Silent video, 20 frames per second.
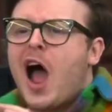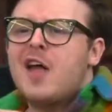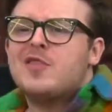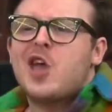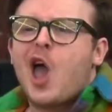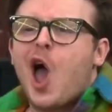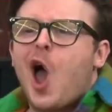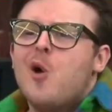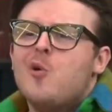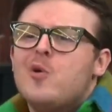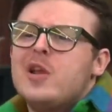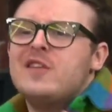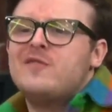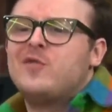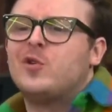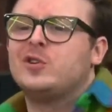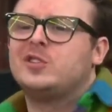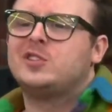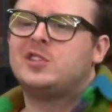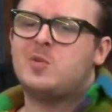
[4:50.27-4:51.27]
and the only
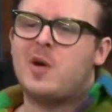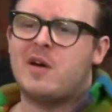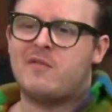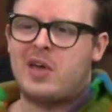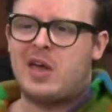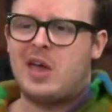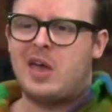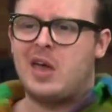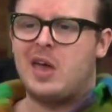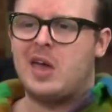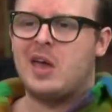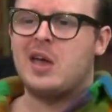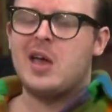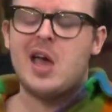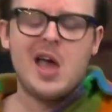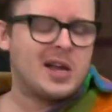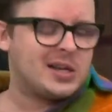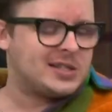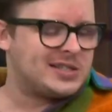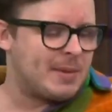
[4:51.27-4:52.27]
voice you ever hear,
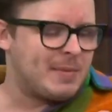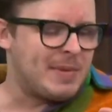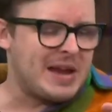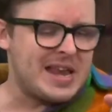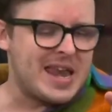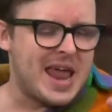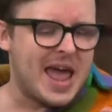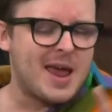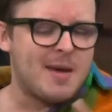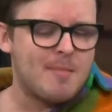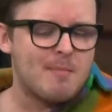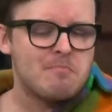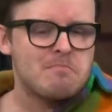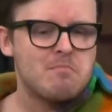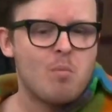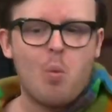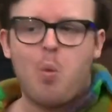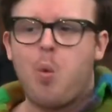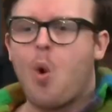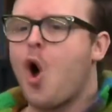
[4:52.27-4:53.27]
tell me, name
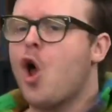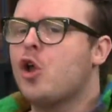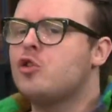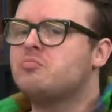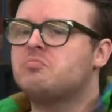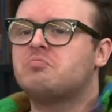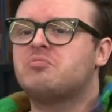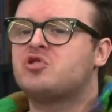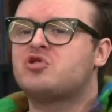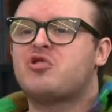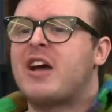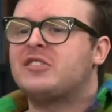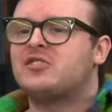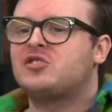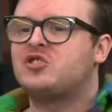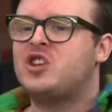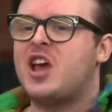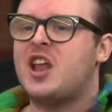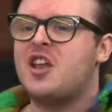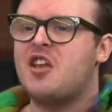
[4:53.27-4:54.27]
one
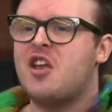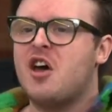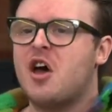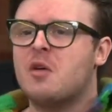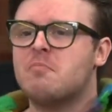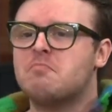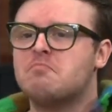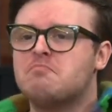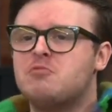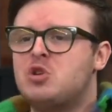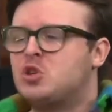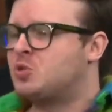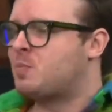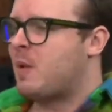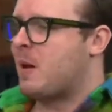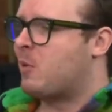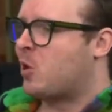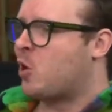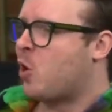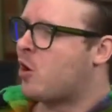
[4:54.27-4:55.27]
transgender
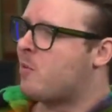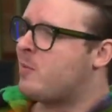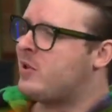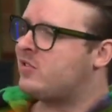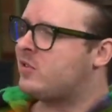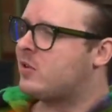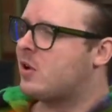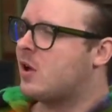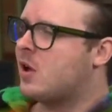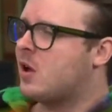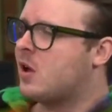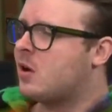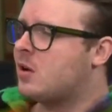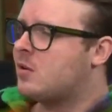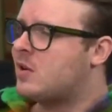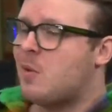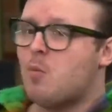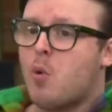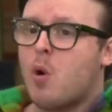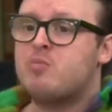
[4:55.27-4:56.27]
newspaper columnist
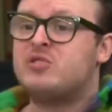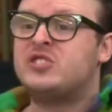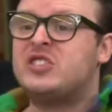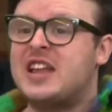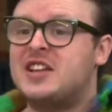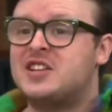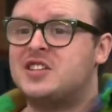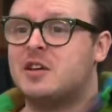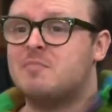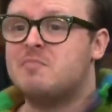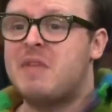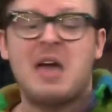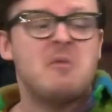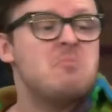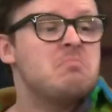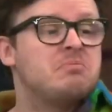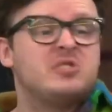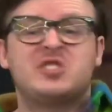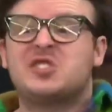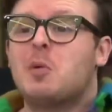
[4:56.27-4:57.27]
Name one presenter.
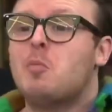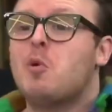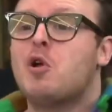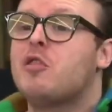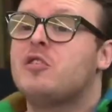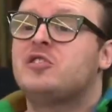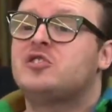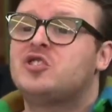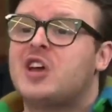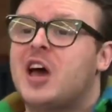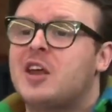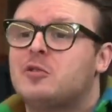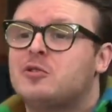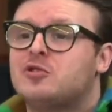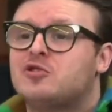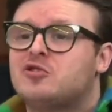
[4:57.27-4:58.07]
Name someone on this channel who's